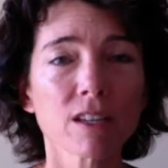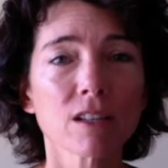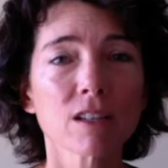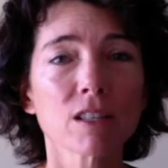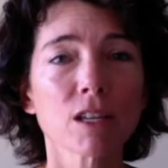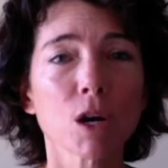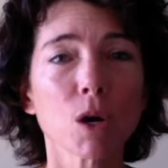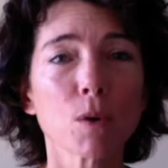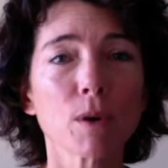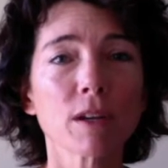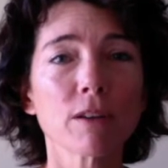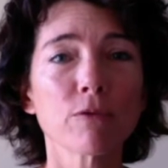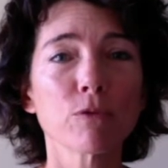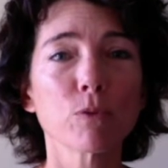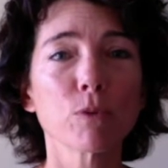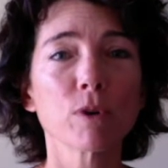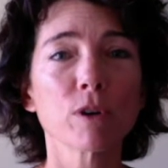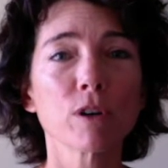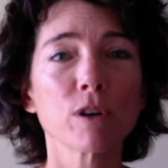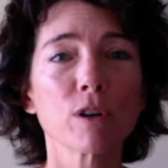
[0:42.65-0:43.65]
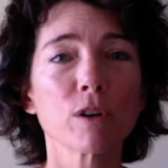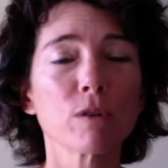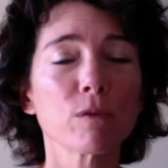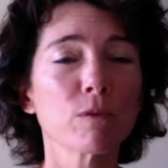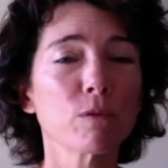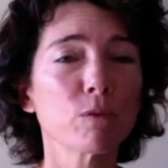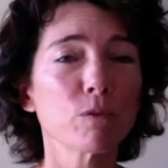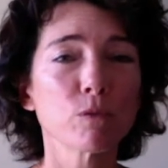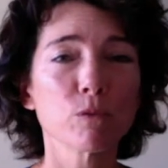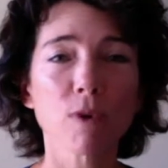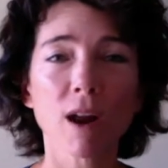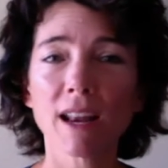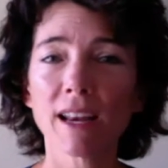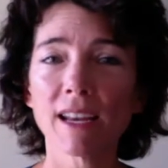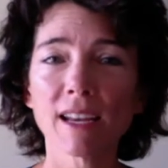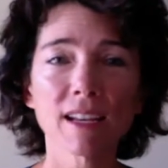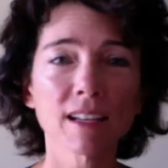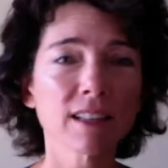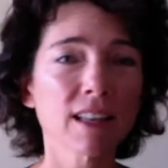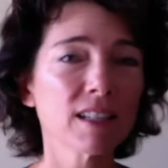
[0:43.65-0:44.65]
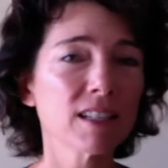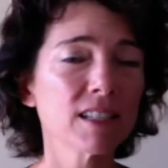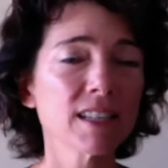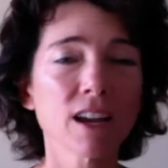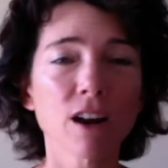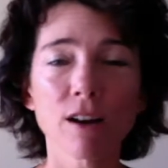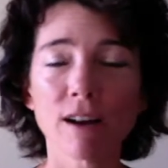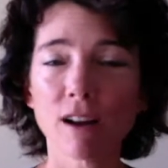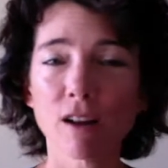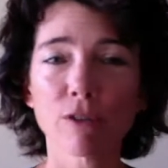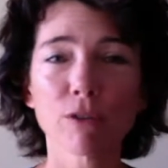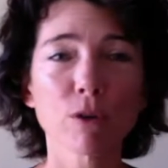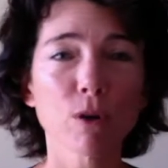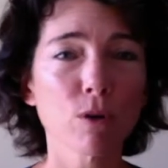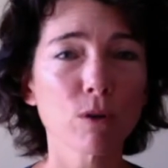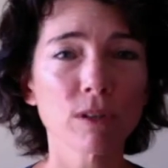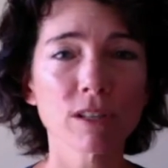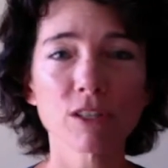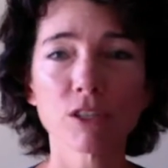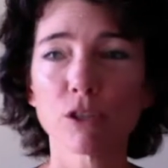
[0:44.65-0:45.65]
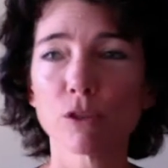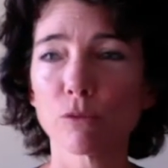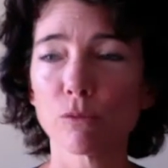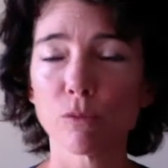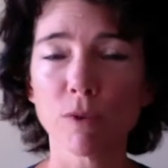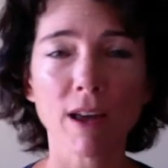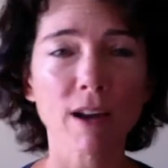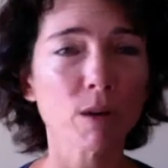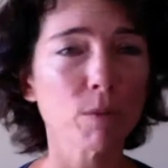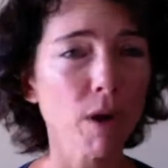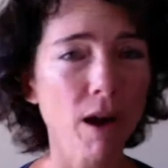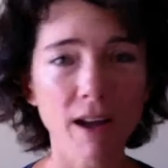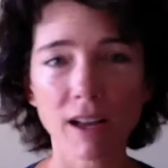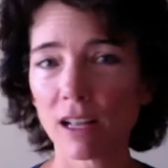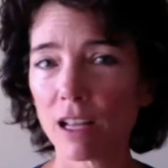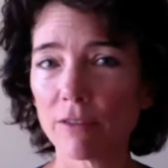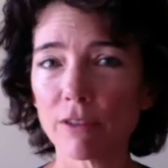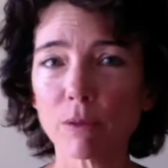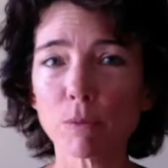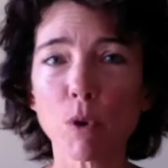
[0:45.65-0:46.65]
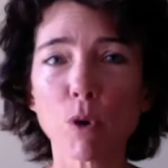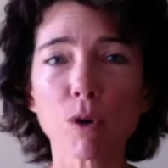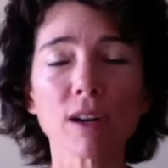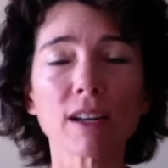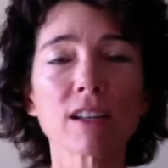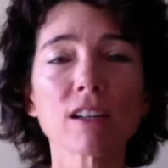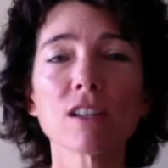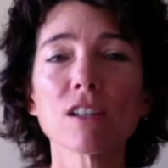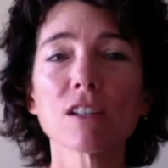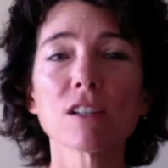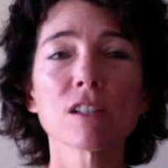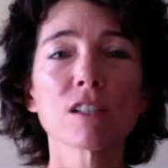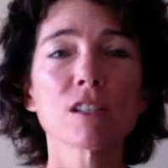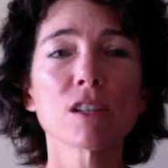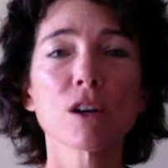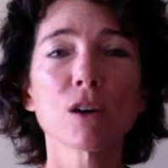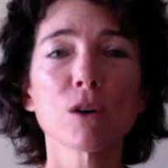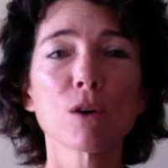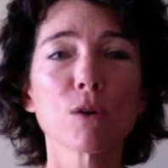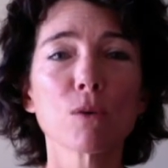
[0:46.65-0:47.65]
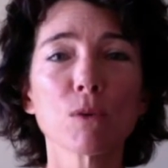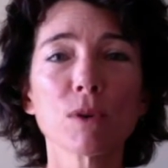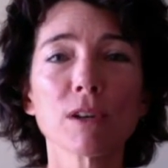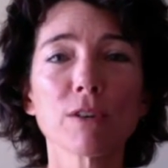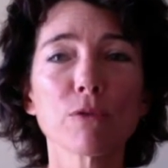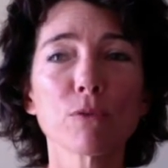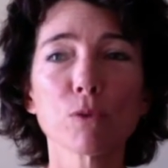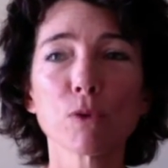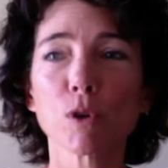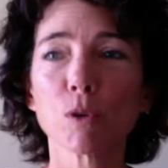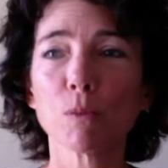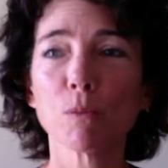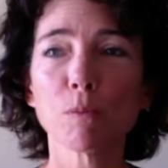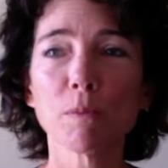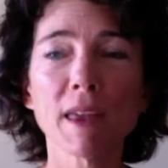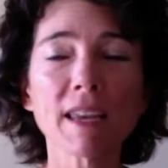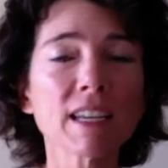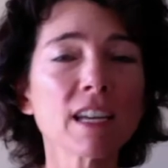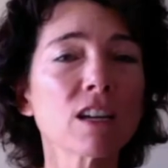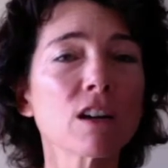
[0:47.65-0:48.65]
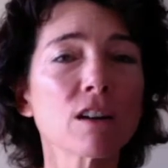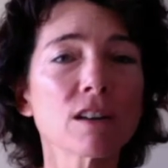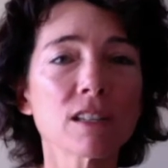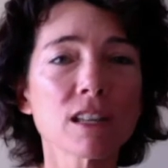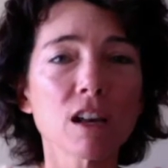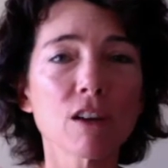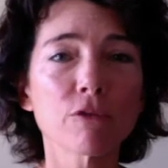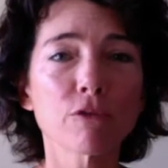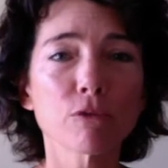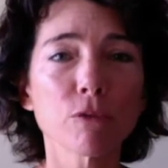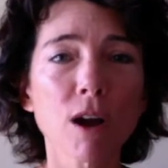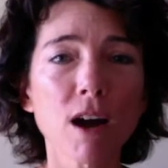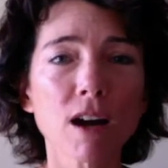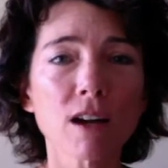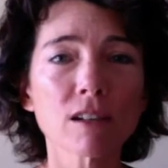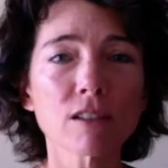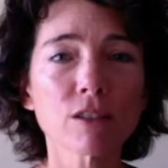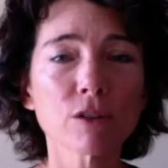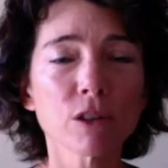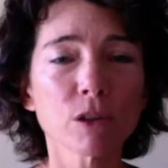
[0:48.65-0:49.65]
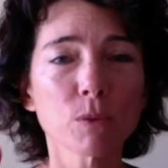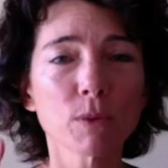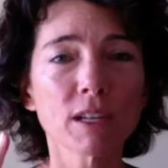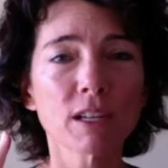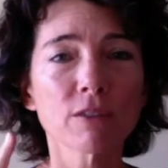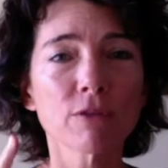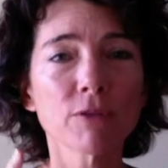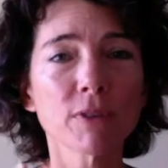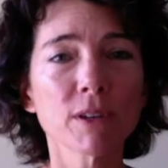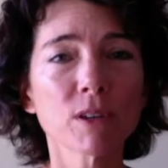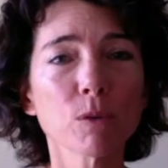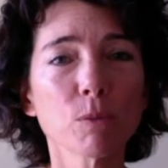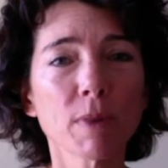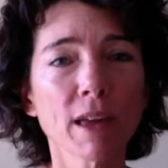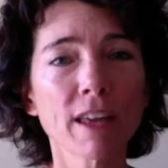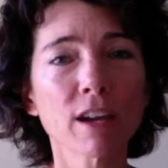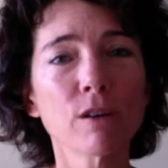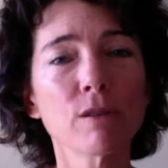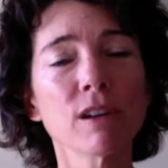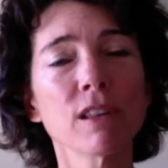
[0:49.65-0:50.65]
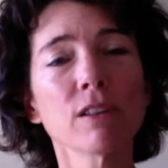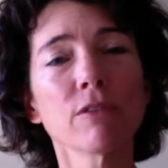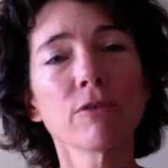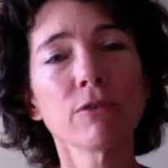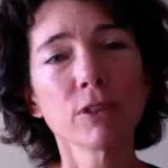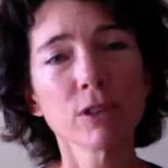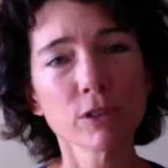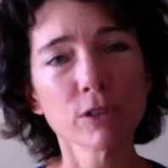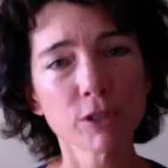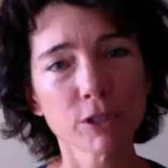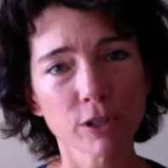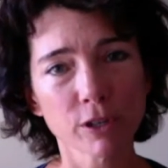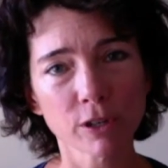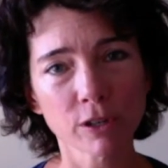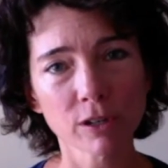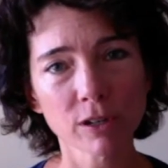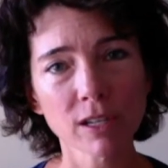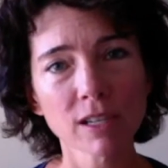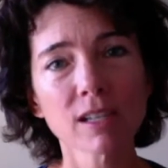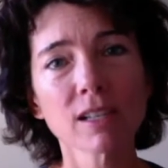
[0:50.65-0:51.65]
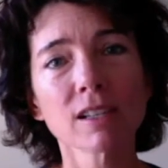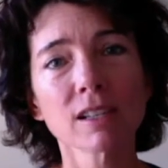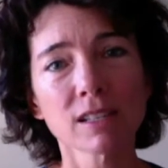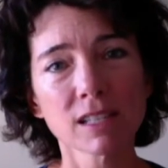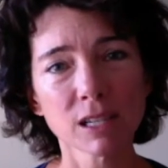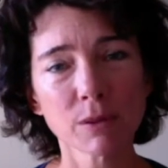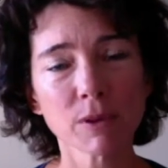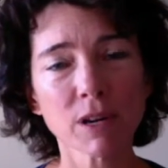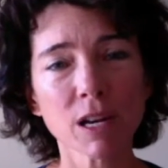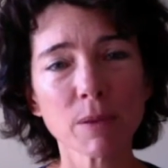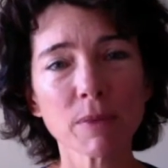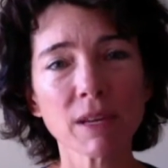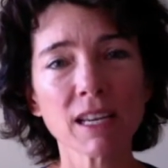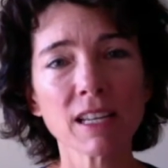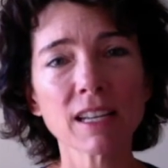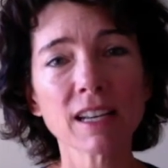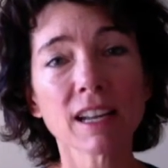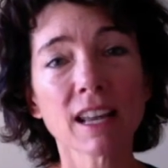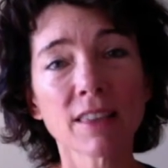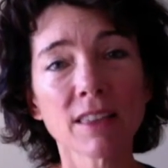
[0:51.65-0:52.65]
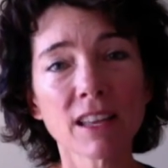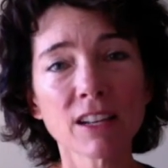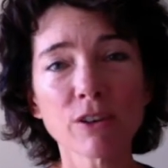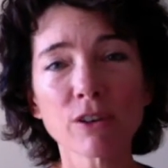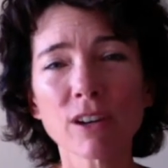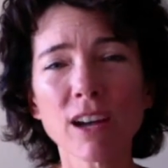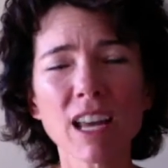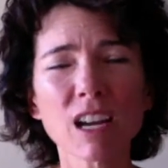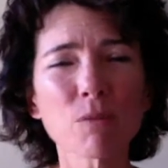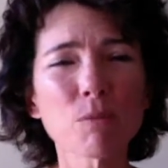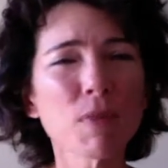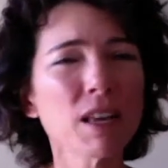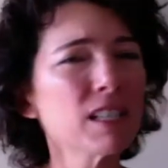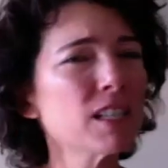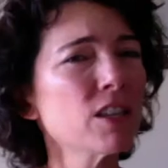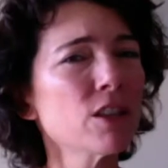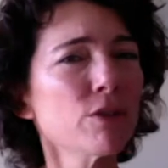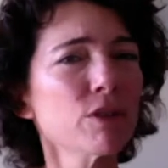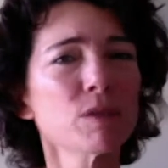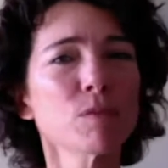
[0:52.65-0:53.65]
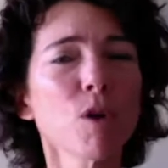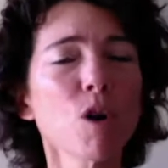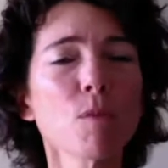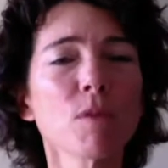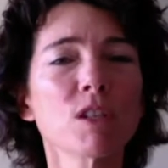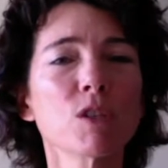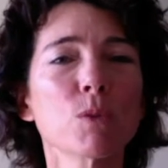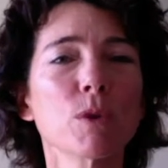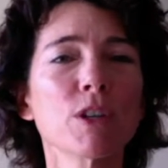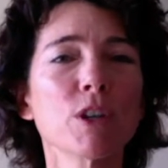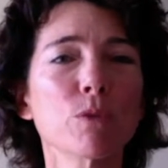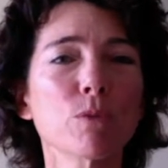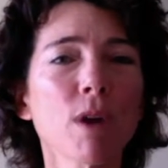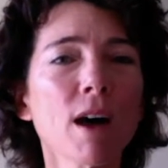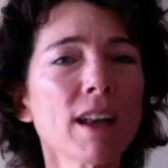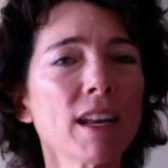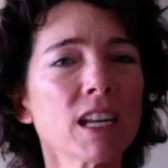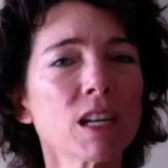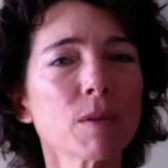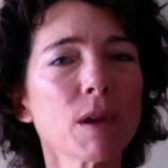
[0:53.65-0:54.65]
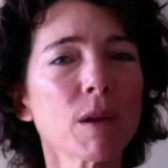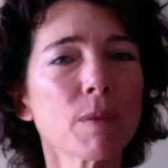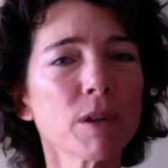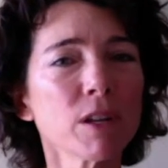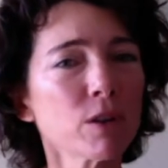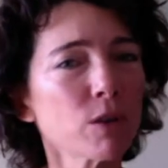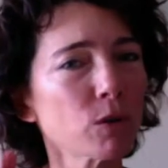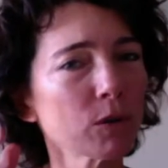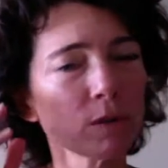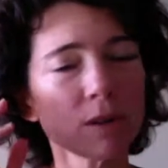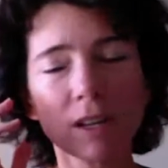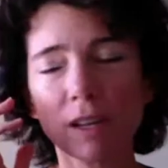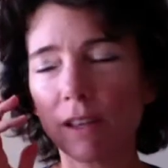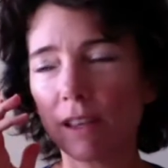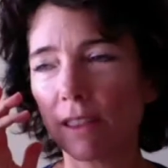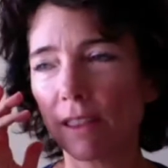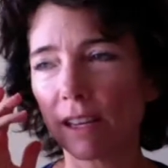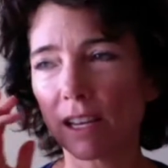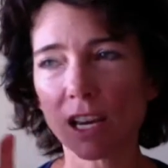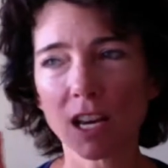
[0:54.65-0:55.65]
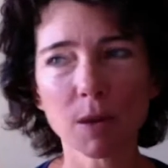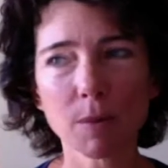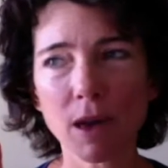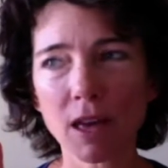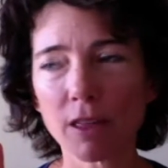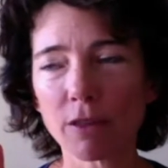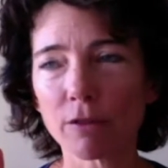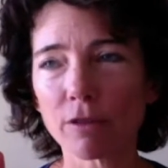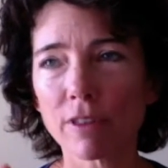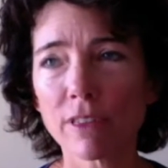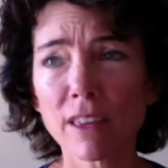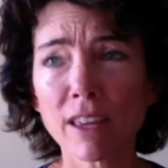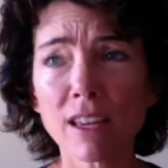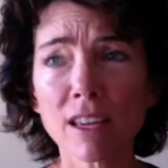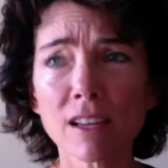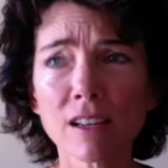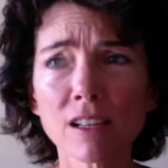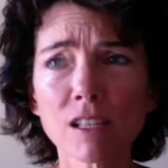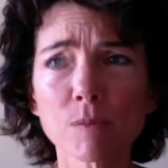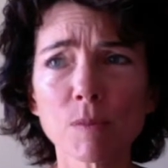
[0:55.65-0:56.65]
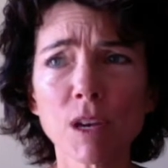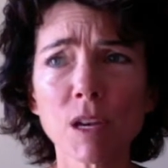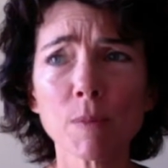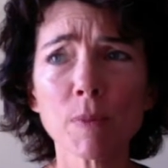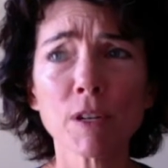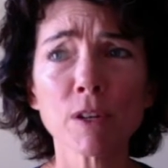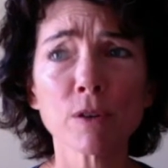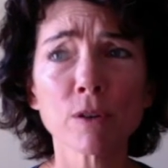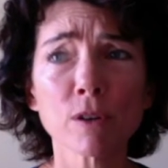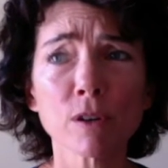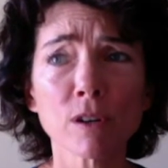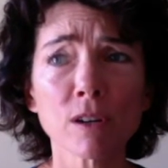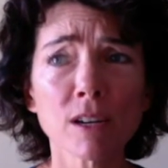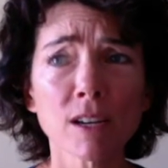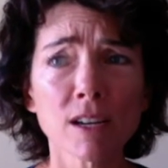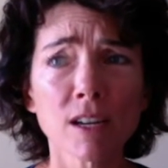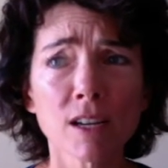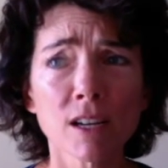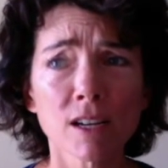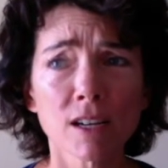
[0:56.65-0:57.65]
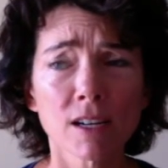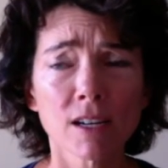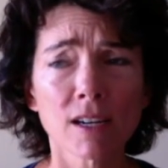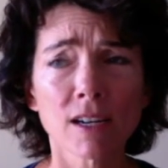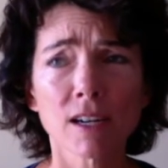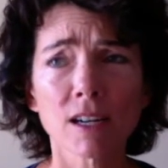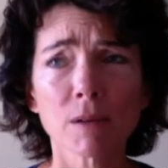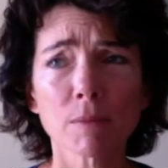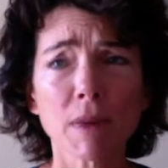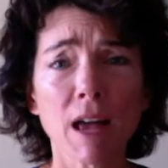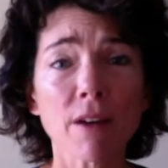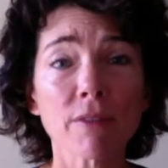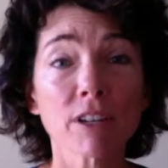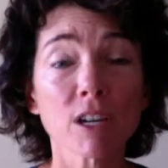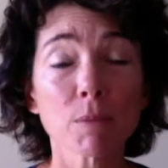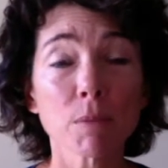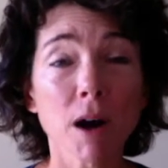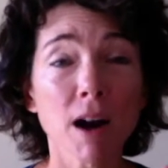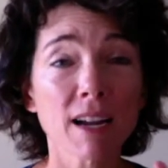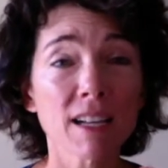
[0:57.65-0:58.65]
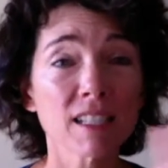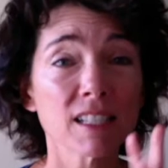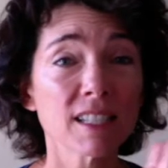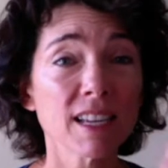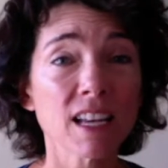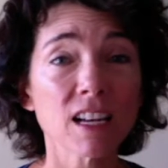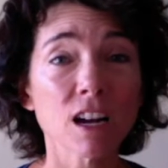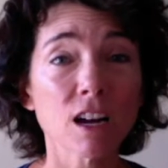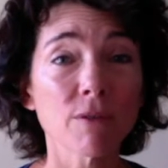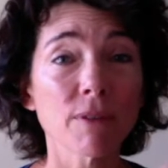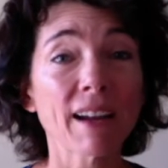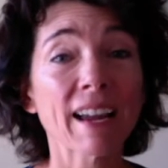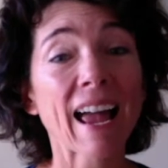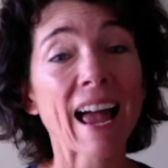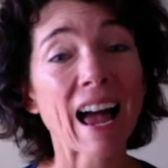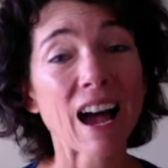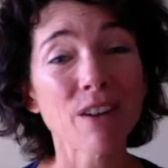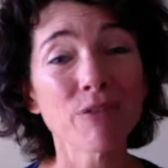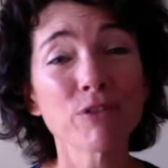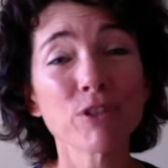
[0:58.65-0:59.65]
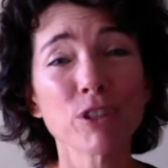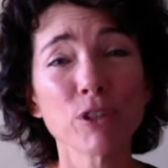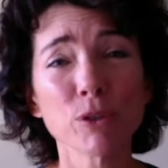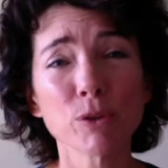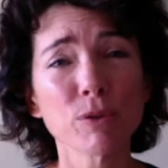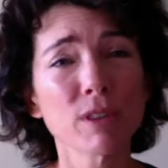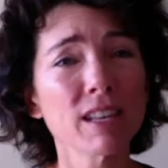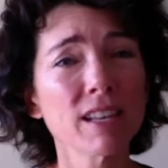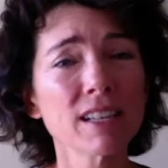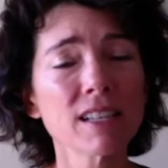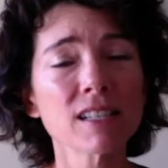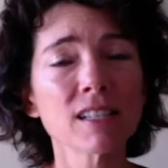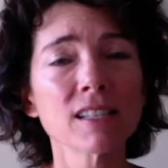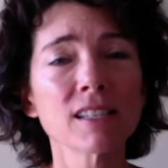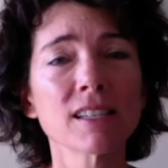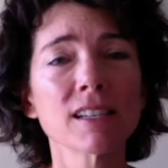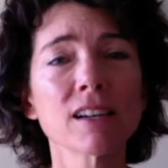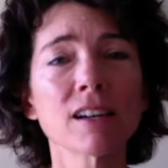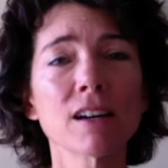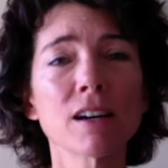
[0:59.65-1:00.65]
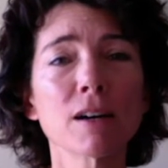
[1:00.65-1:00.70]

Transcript: So if we're running, let's say our health goal is to run a mile every morning. So if we're making ourselves run so that we can feel better in the future, see what I mean? And then you're kind of missing those moments when you're running. Maybe you're thinking about other things. Maybe you're having a mindset of, I have to do this.